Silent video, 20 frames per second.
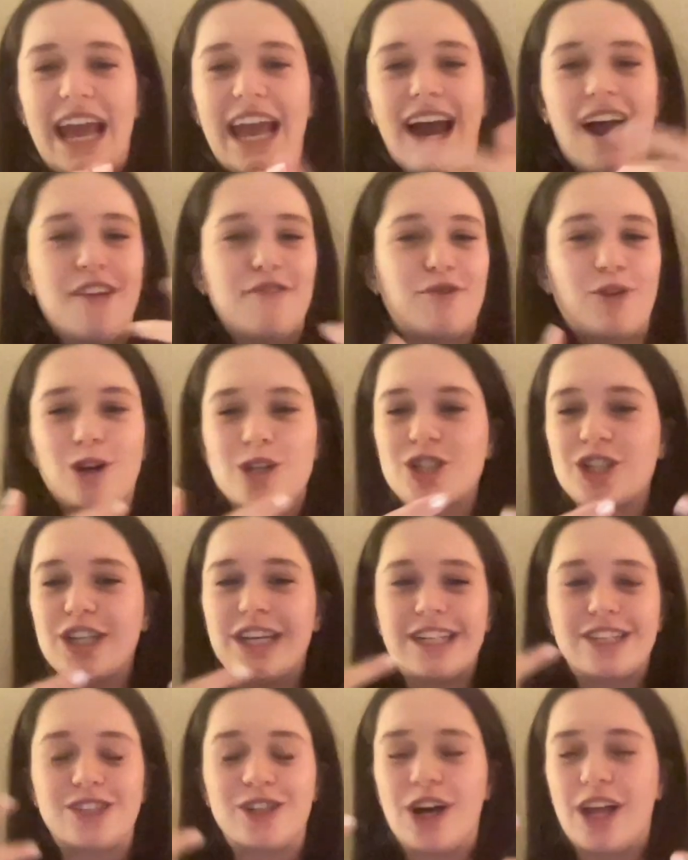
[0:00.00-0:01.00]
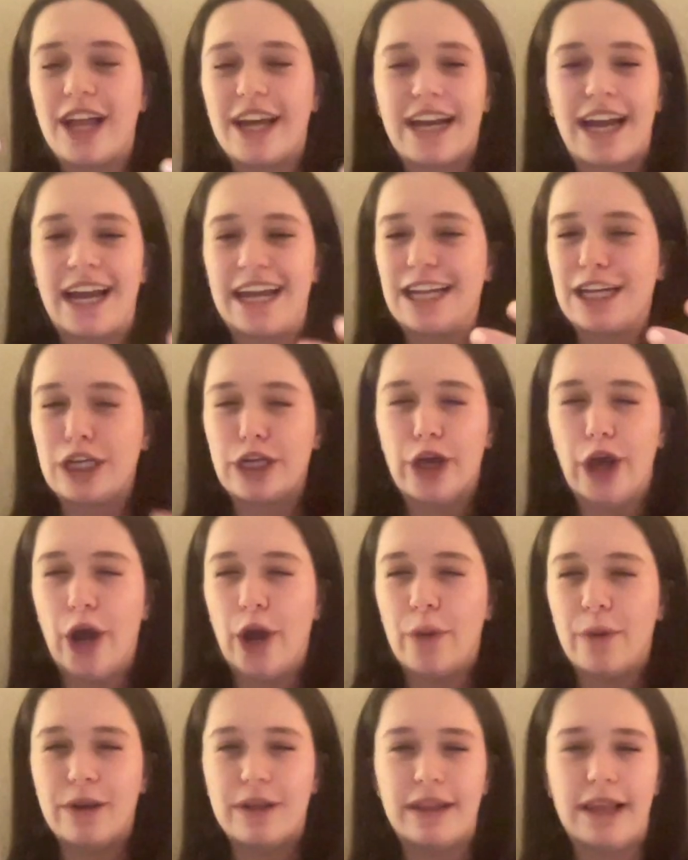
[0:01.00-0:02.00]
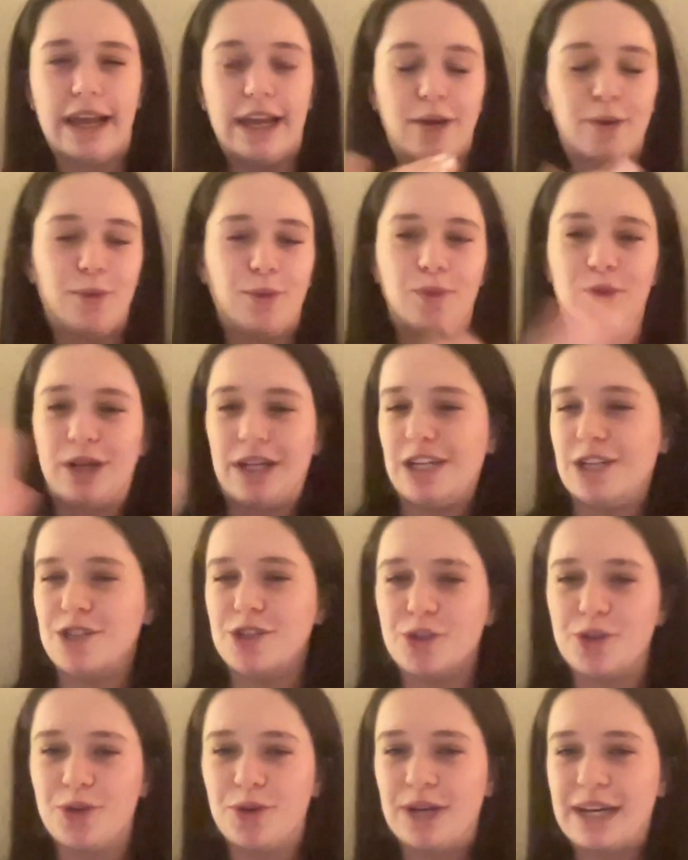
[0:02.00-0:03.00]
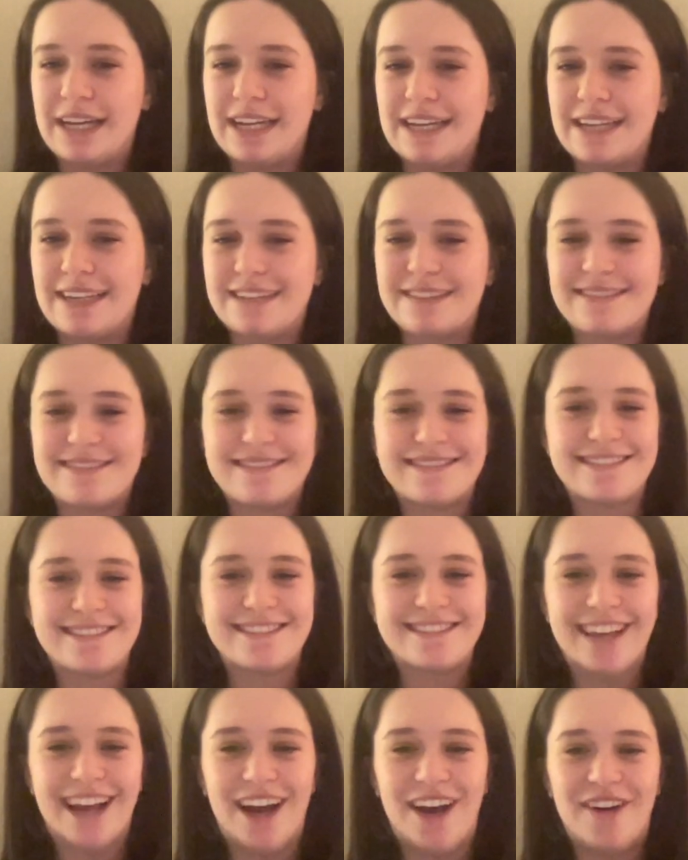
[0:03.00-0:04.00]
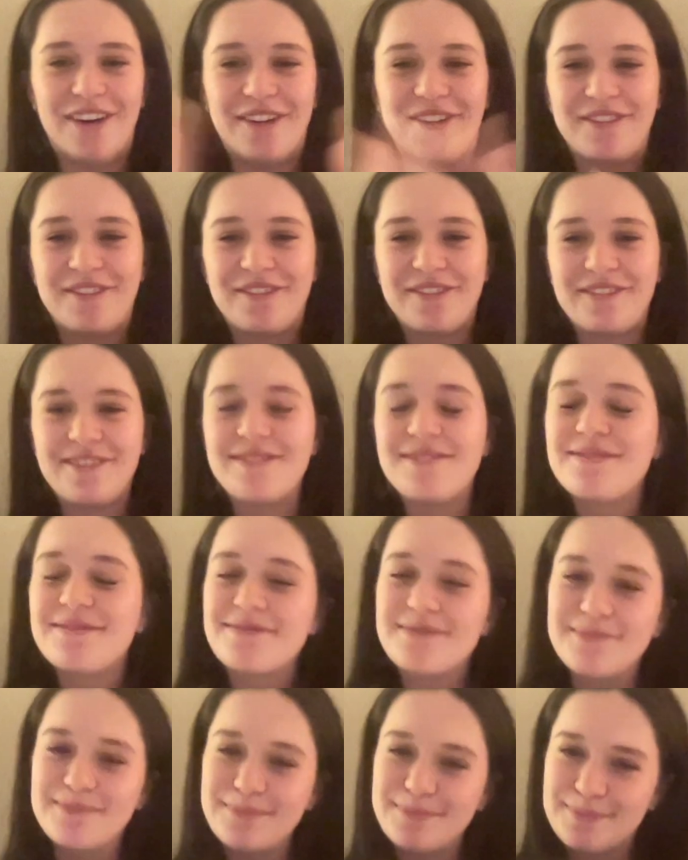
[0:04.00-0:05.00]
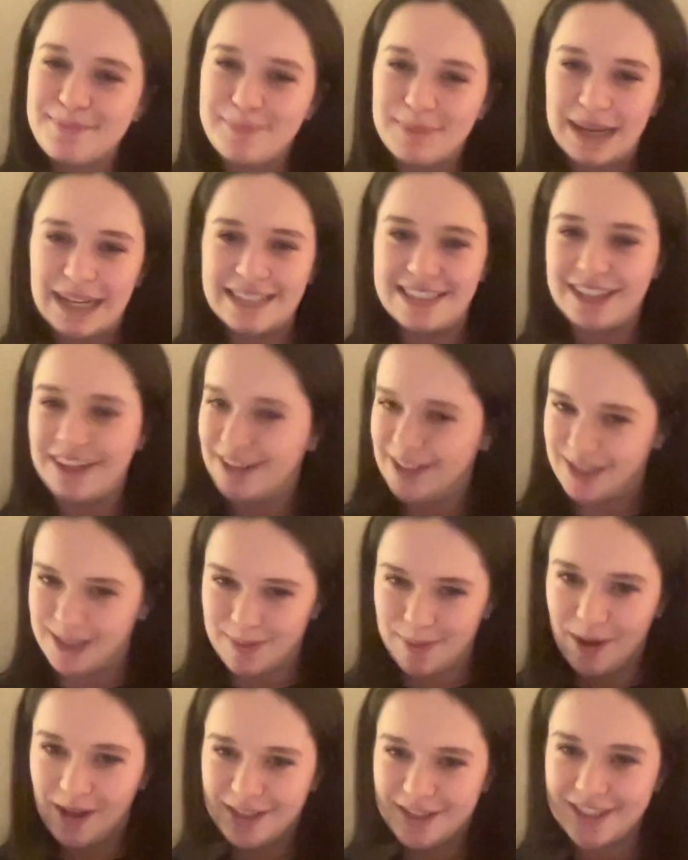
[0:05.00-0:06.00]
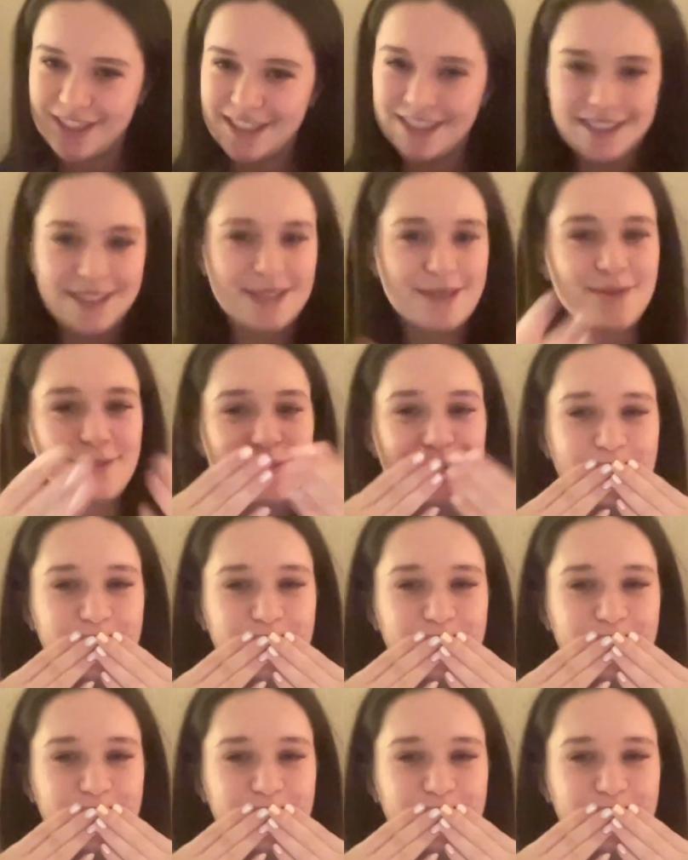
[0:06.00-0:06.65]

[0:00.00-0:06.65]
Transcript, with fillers: unfortunately it's not like I can go and like redo it, so my dearest apologies.